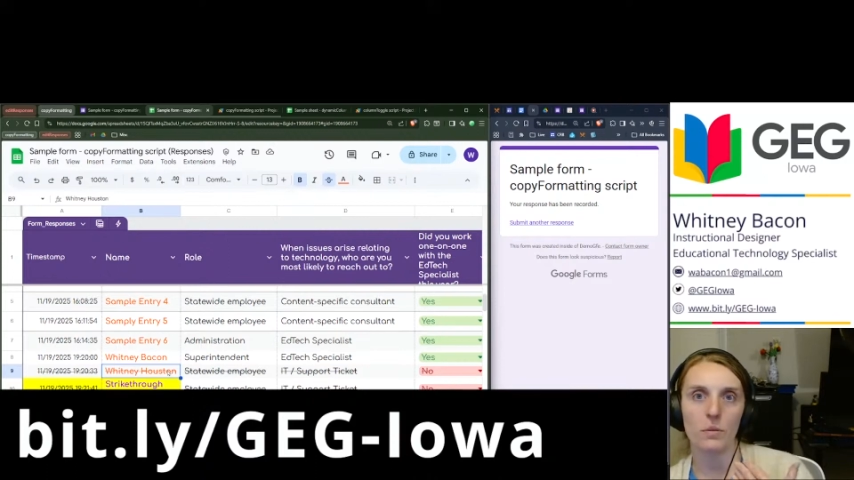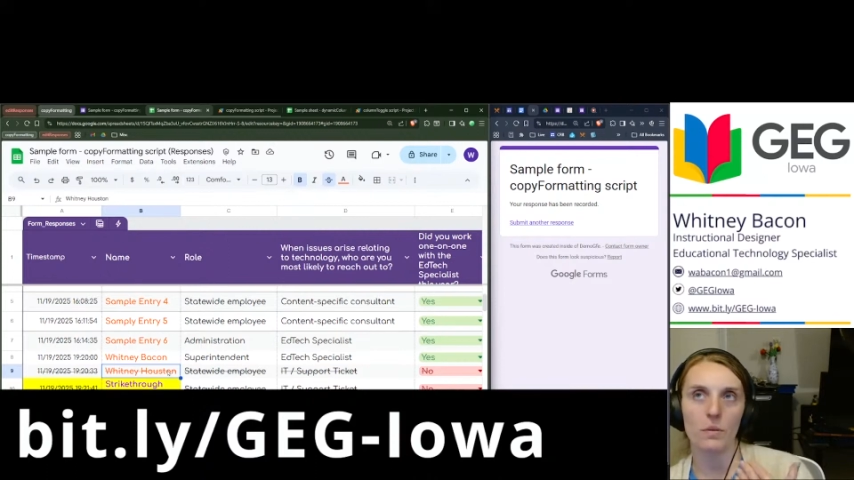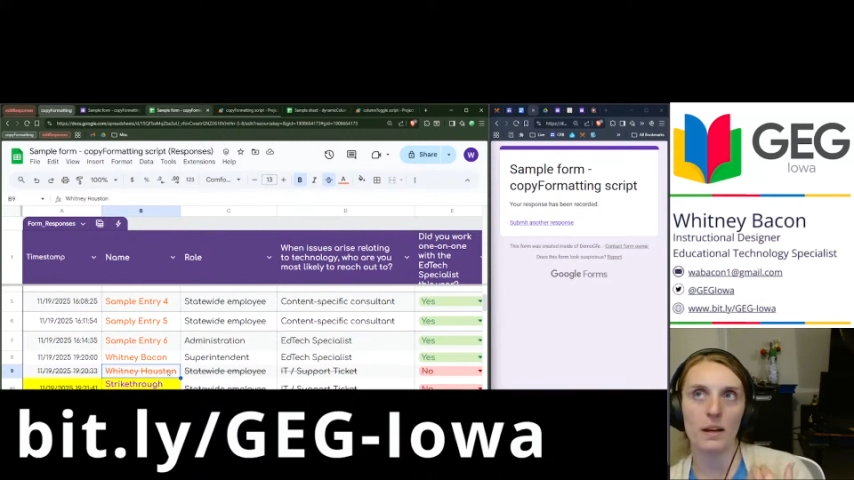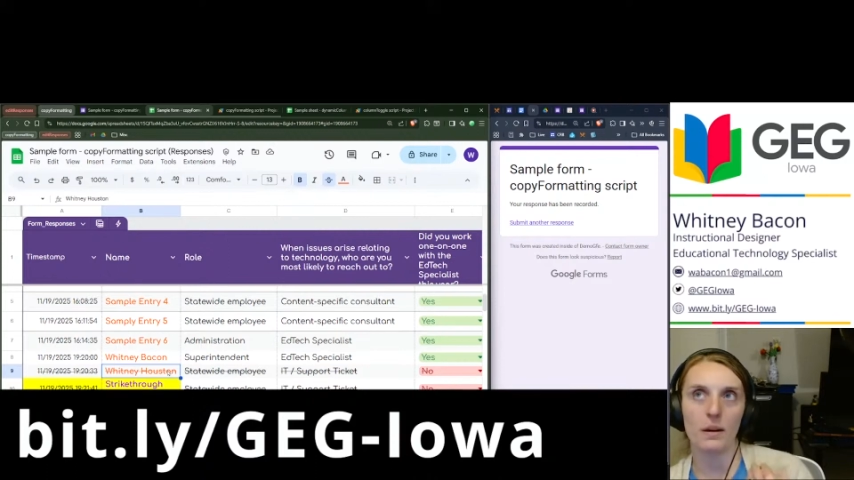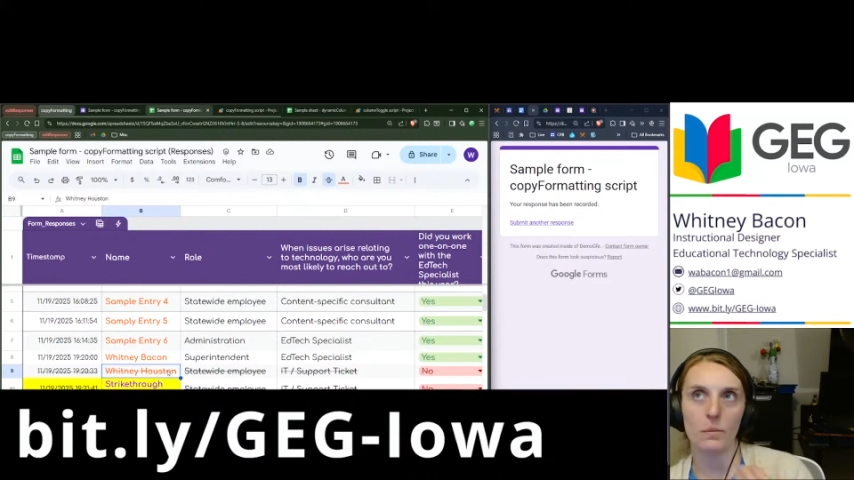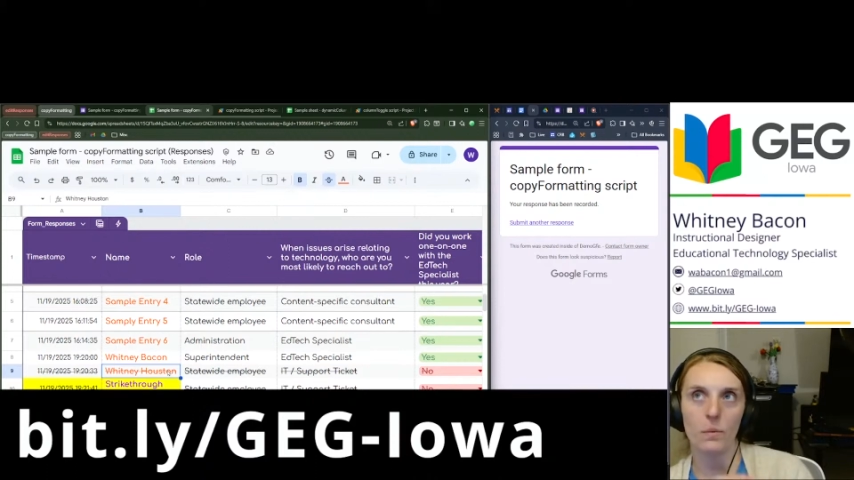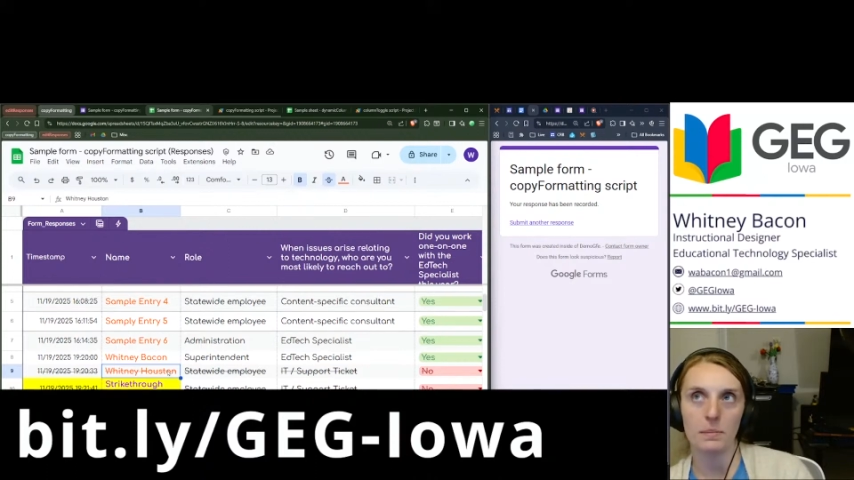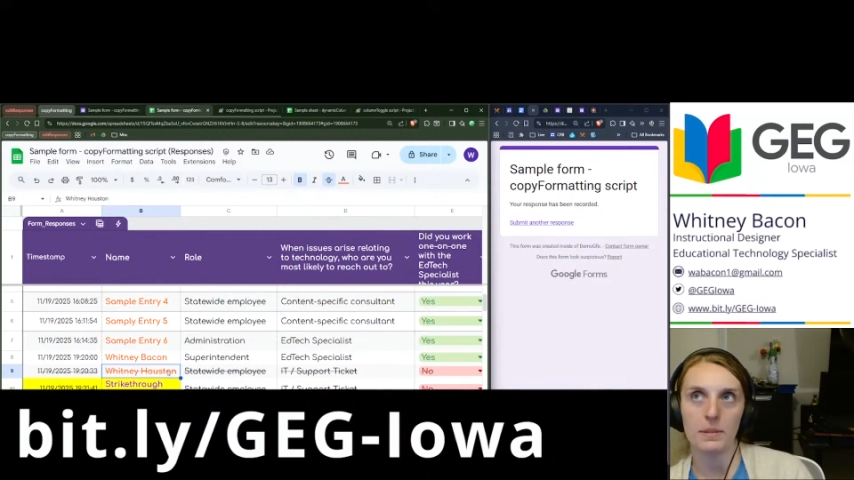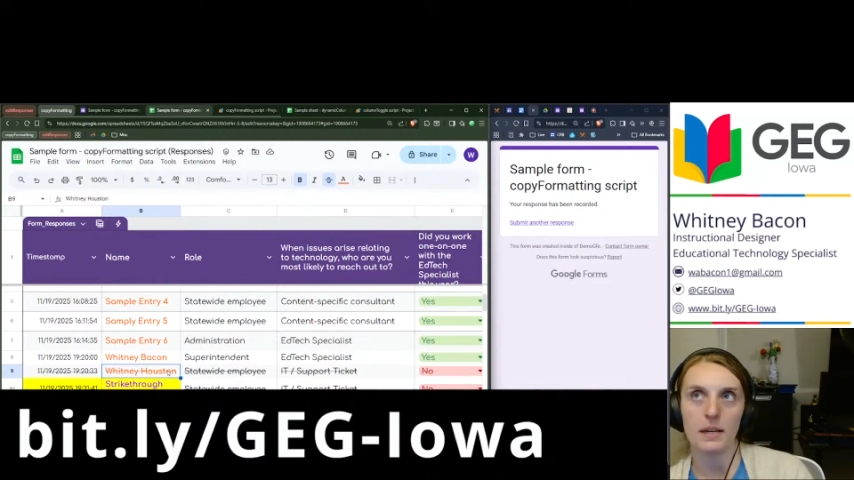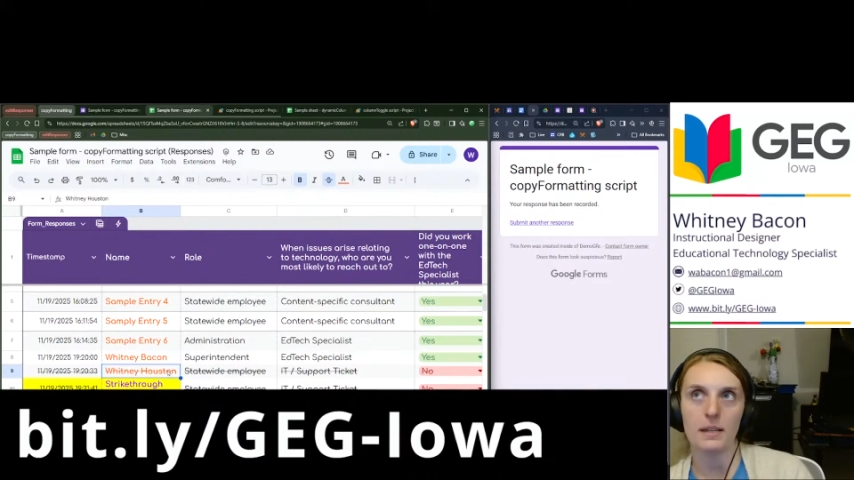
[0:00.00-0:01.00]
like
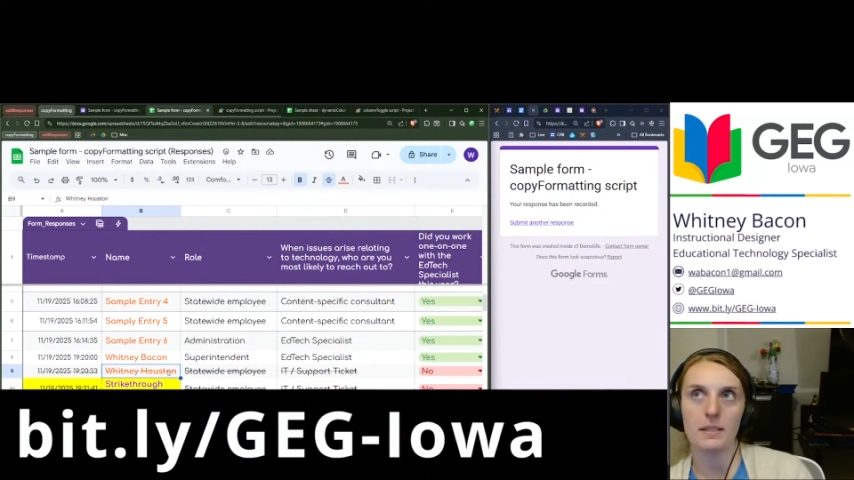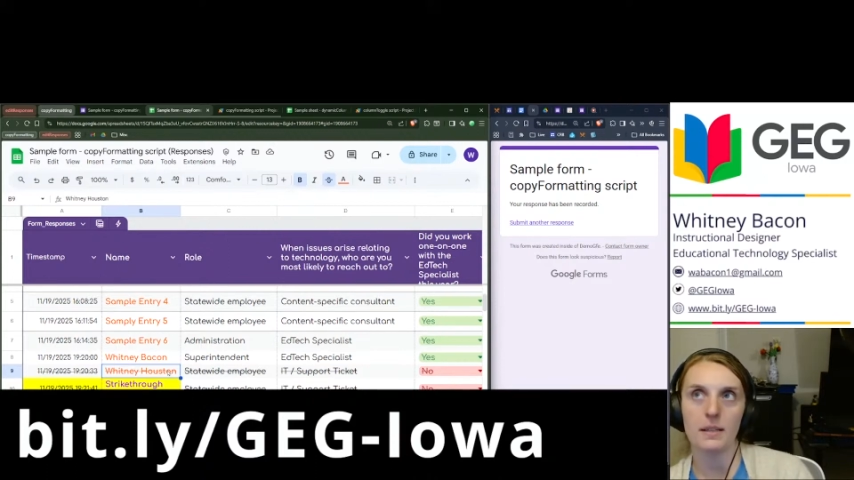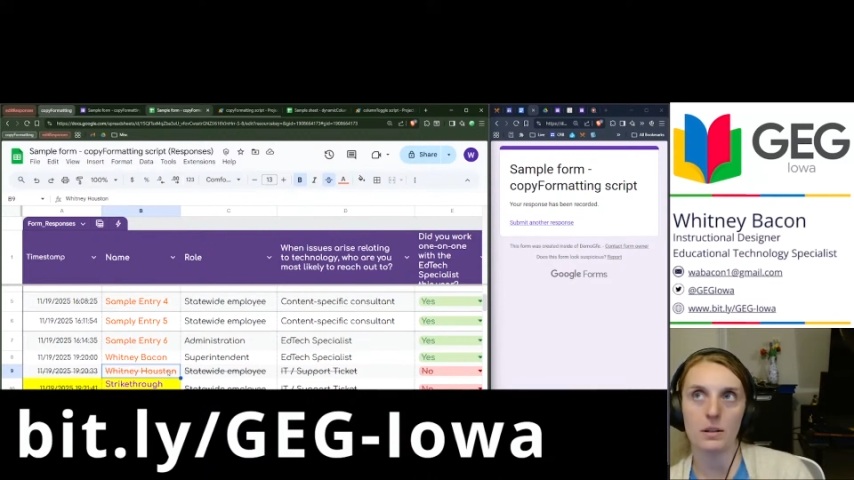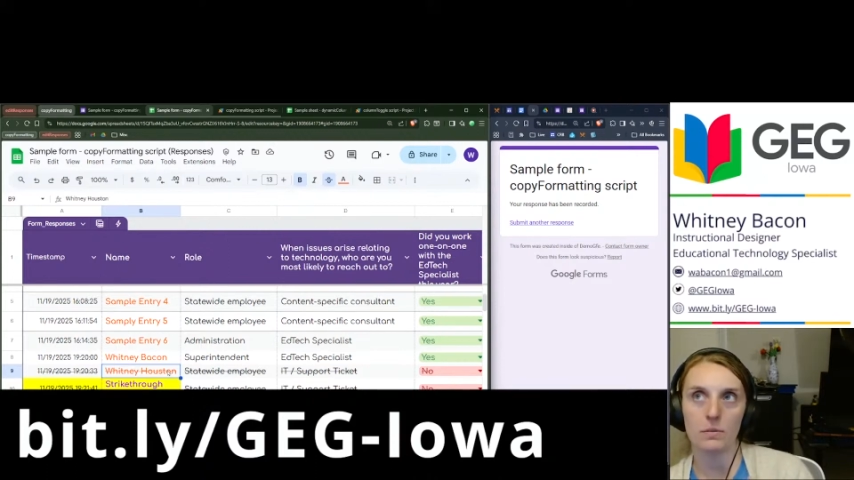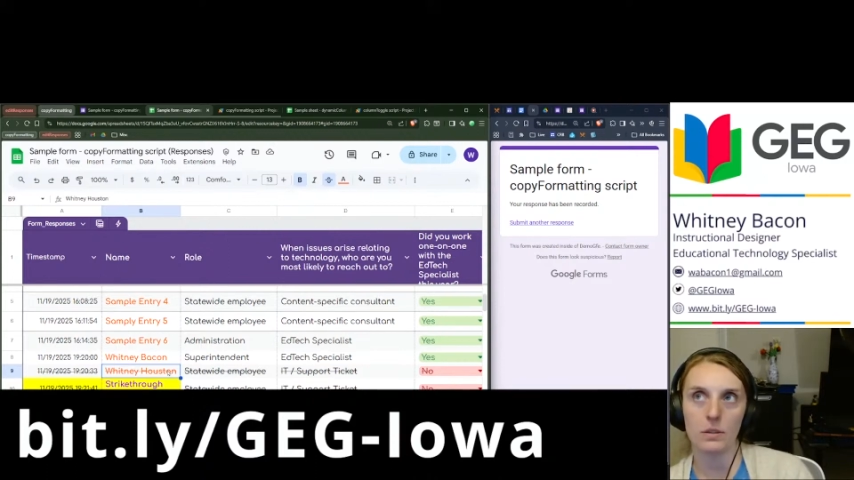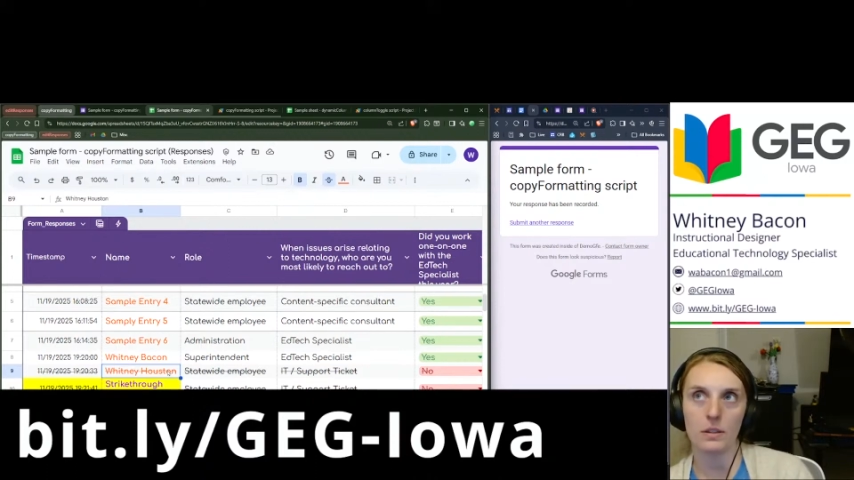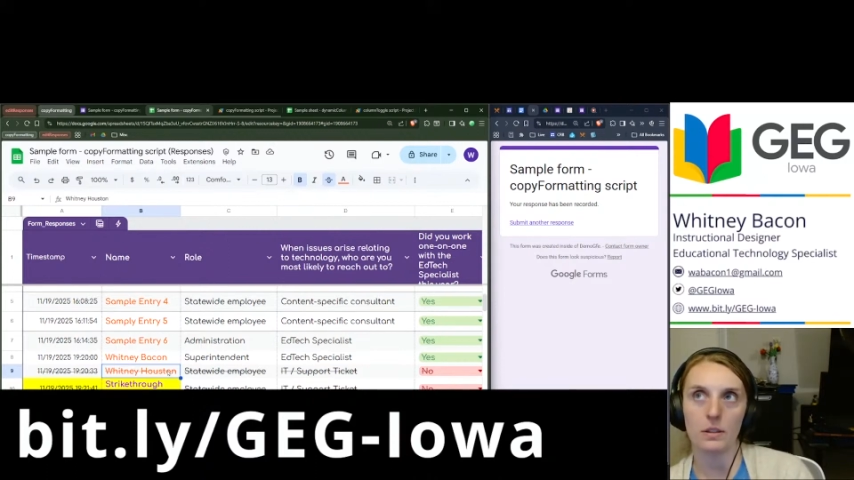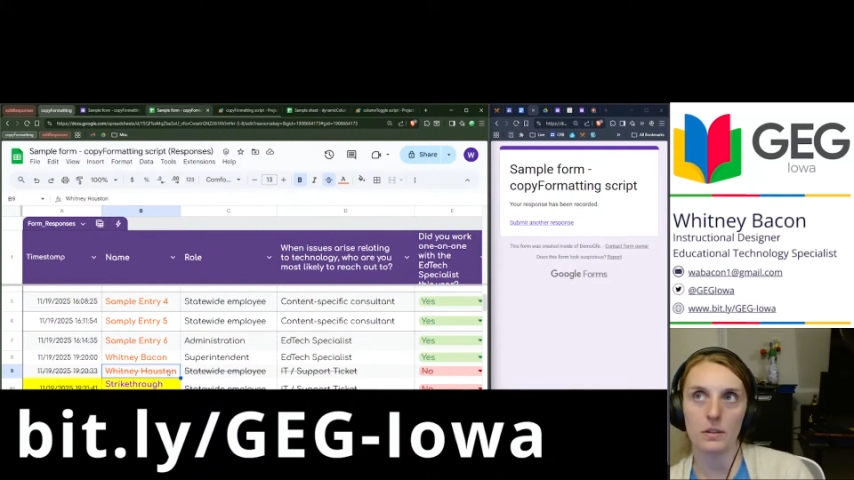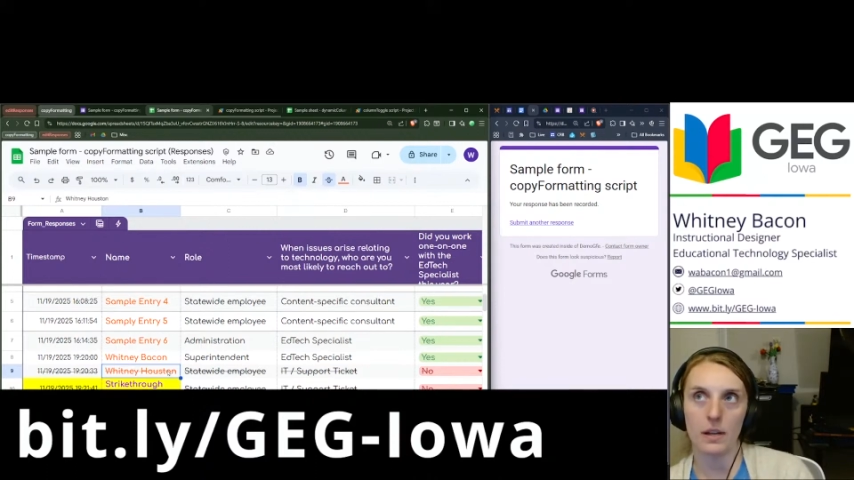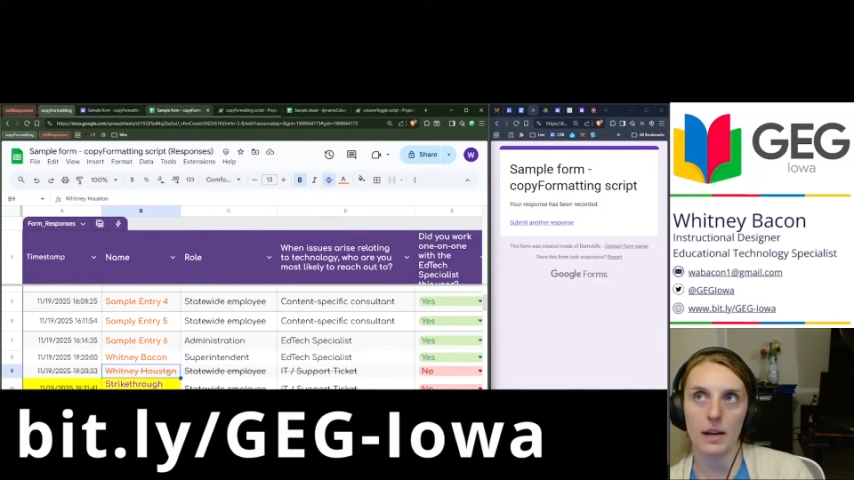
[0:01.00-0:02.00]
websites that are really
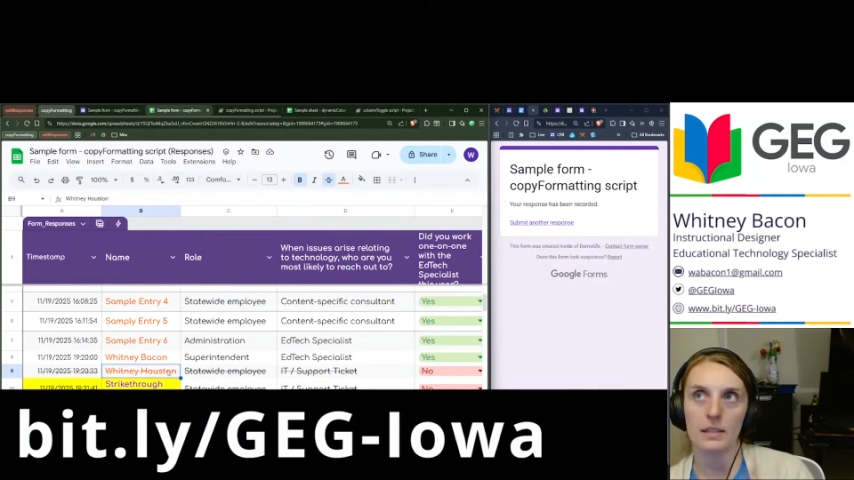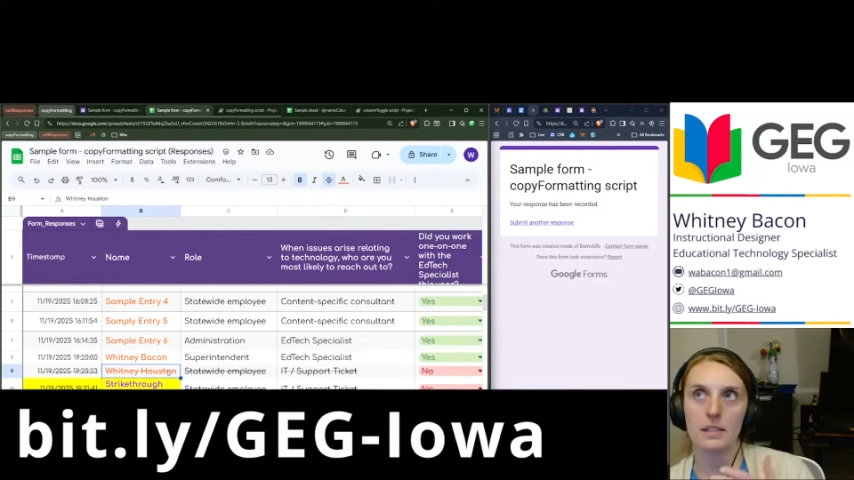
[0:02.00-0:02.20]
good at